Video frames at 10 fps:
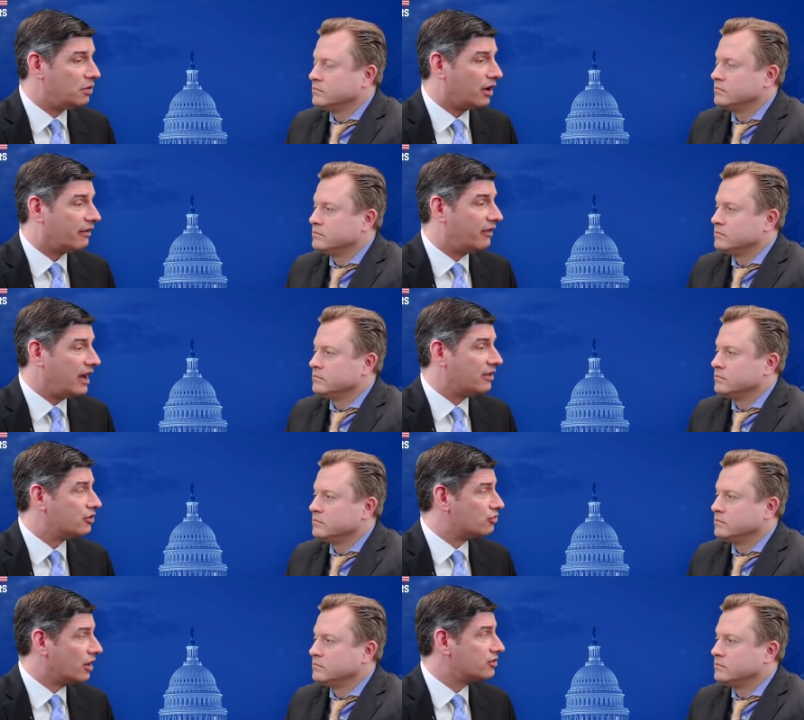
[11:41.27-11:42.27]
Speaker 1: put our faith
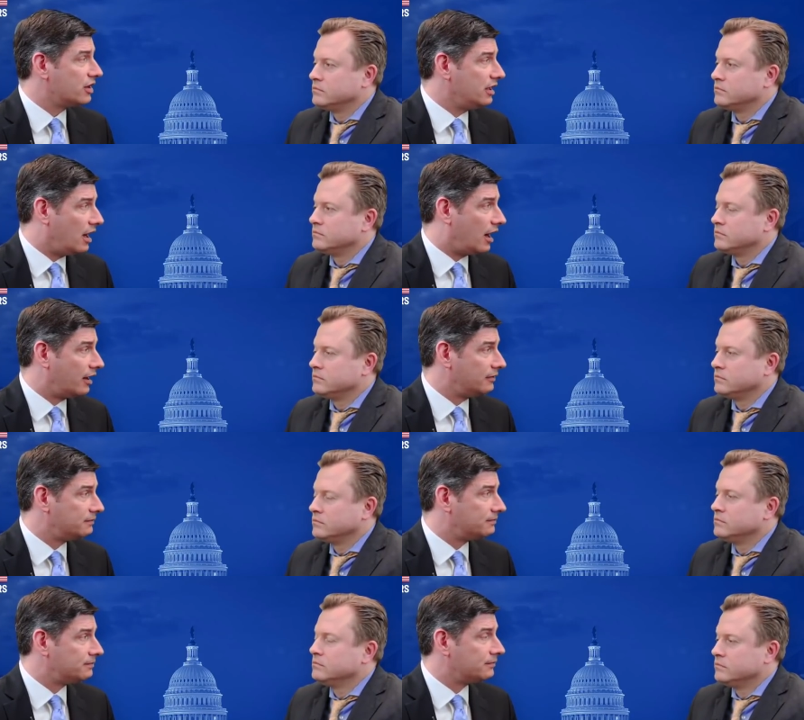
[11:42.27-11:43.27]
and trust in God,
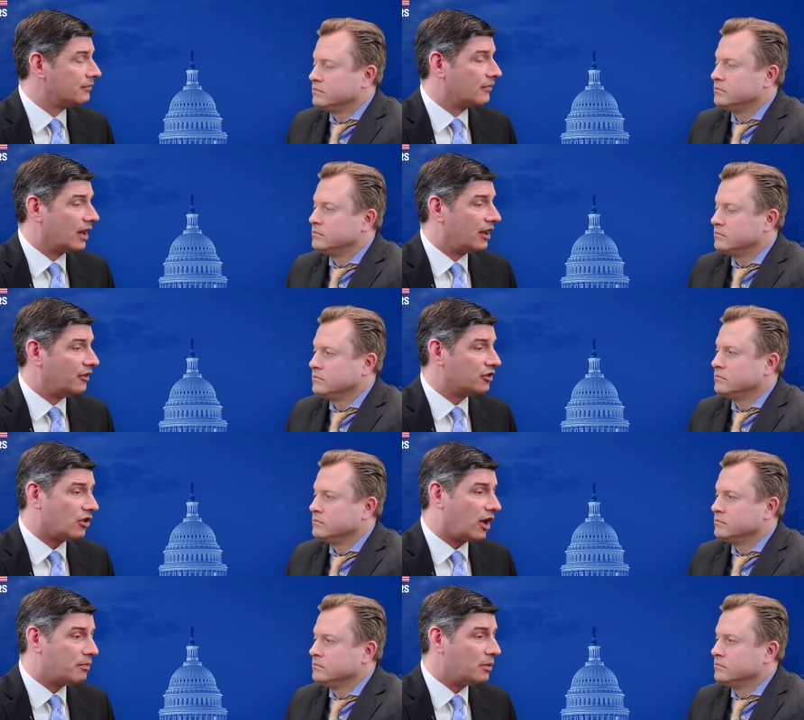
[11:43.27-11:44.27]
and there's a
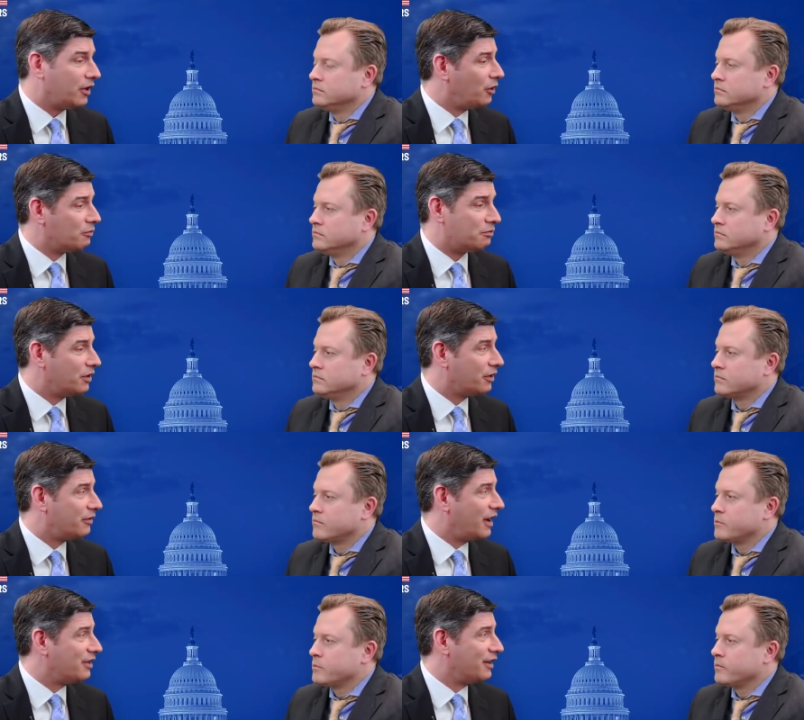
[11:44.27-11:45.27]
lot of people that don't put their
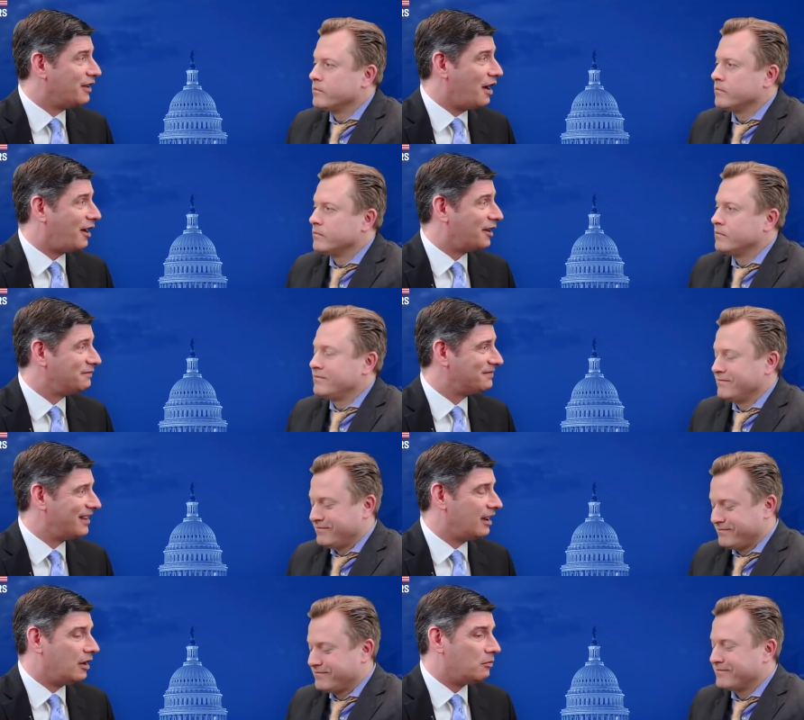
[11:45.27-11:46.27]
faith in God,
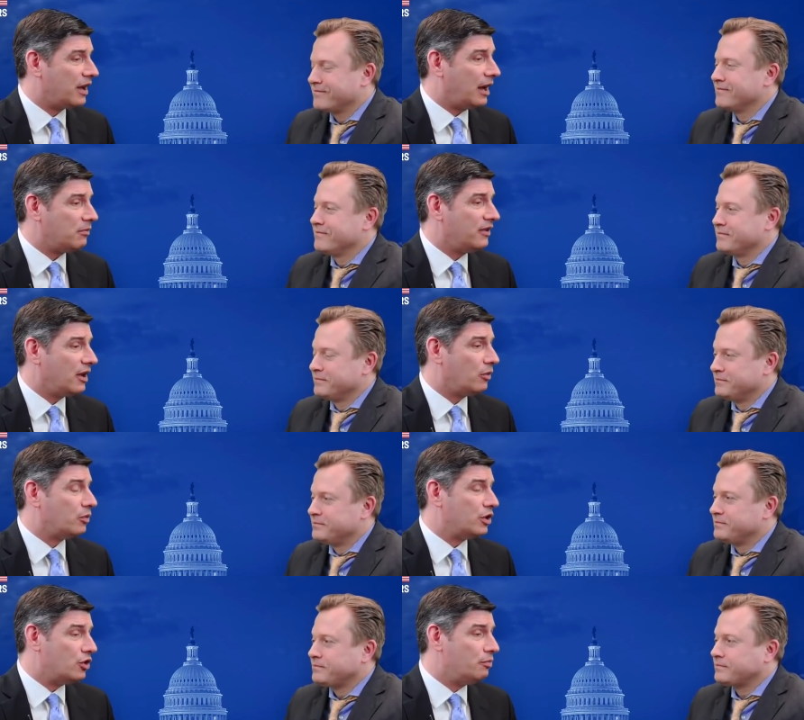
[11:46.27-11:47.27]
but I believe that when
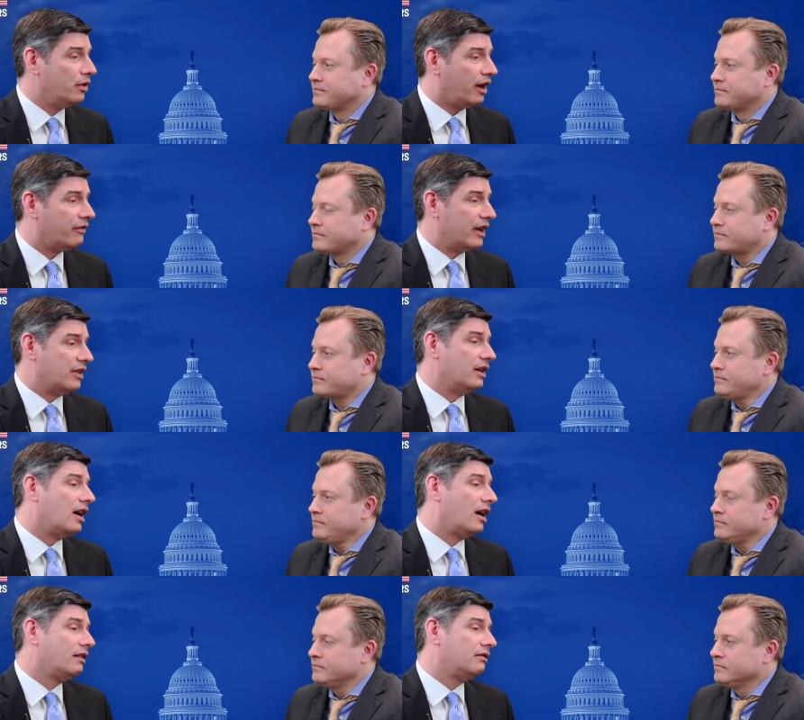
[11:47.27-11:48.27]
we do put our faith in
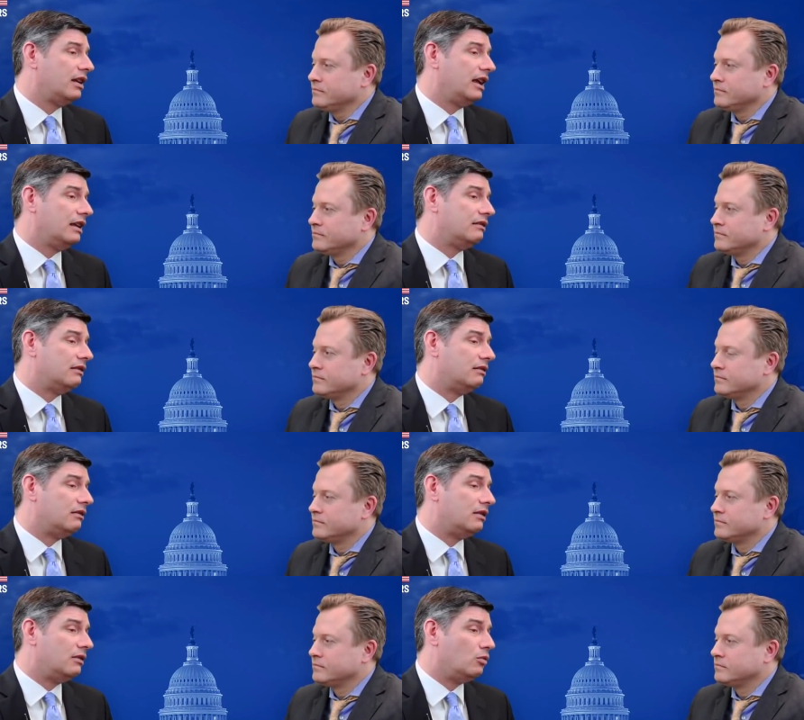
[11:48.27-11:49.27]
God, it
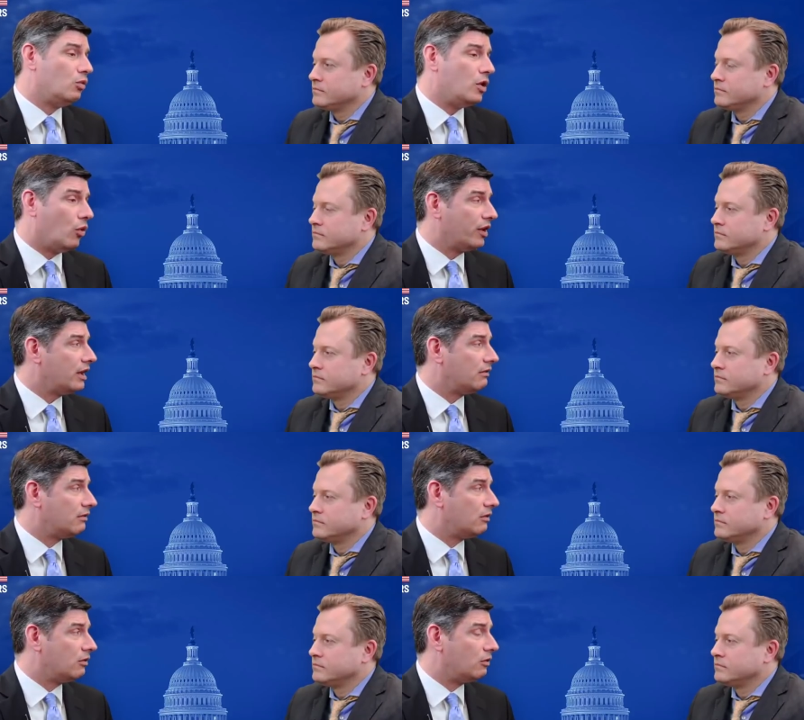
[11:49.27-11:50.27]
we want to
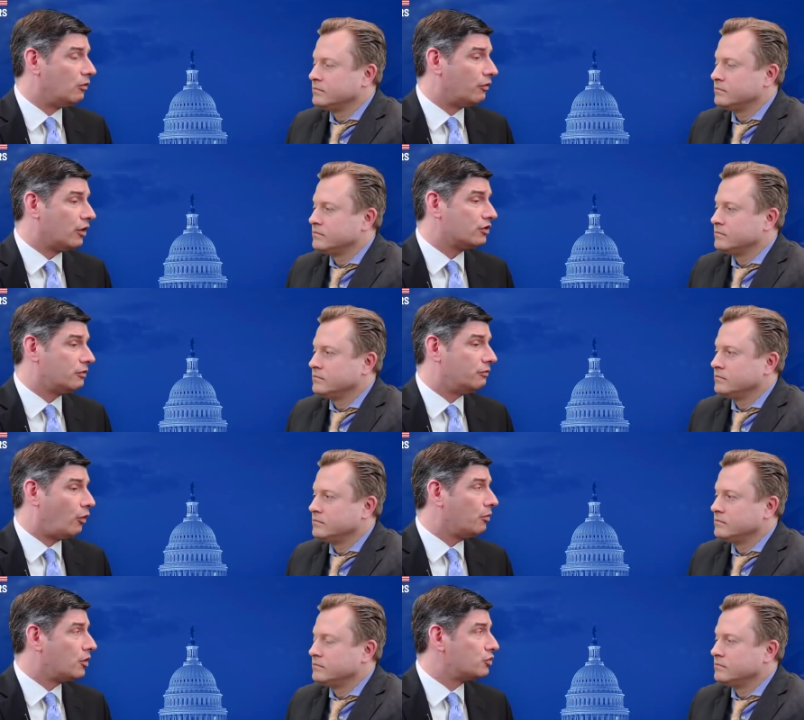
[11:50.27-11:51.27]
first and
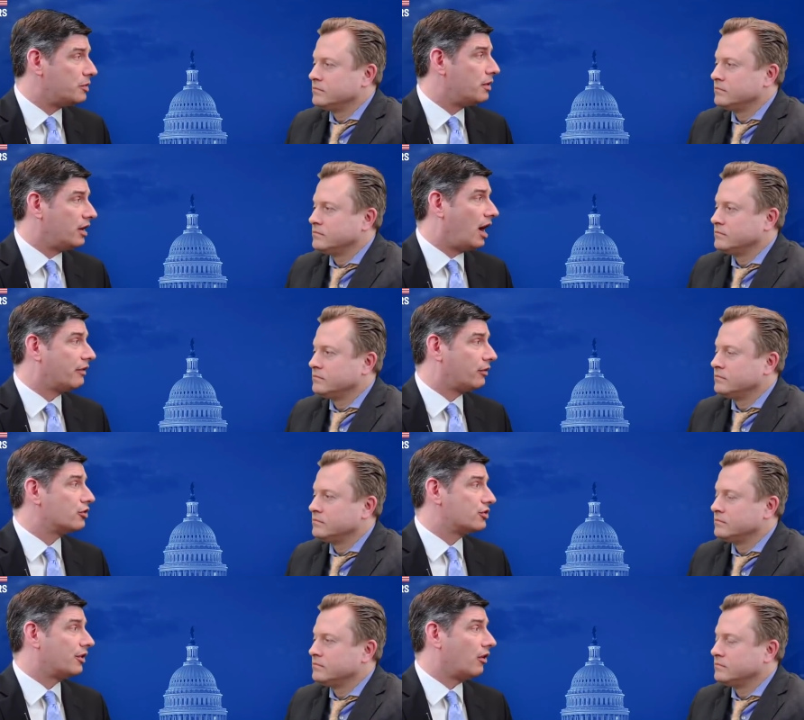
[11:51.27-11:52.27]
foremost we put God
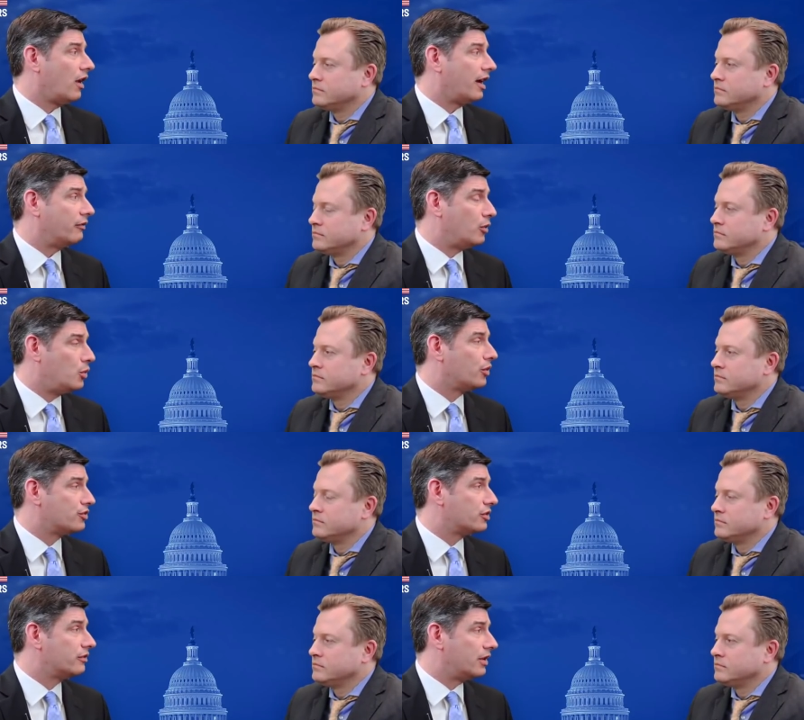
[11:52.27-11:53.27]
first in our life. We want to
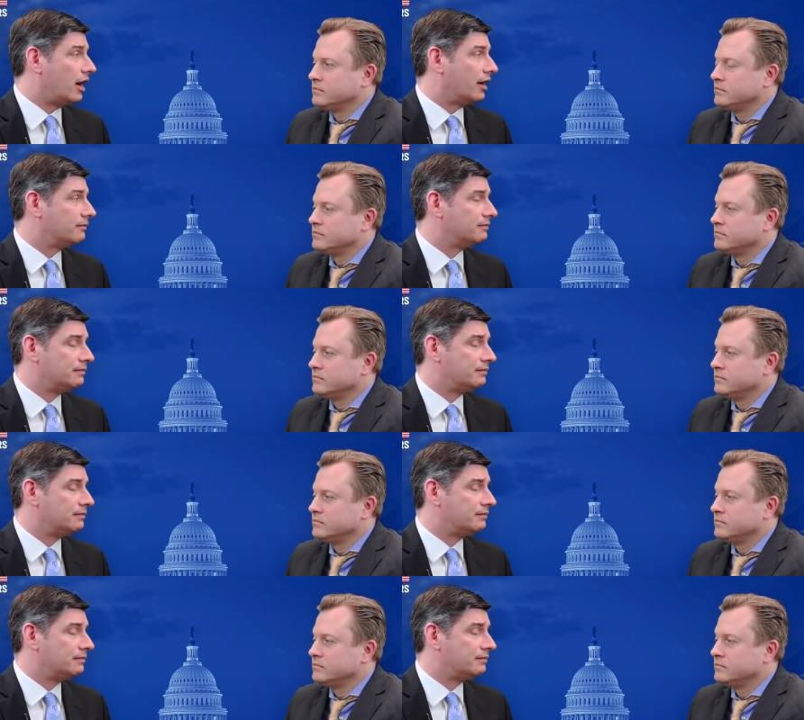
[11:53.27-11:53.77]
serve God.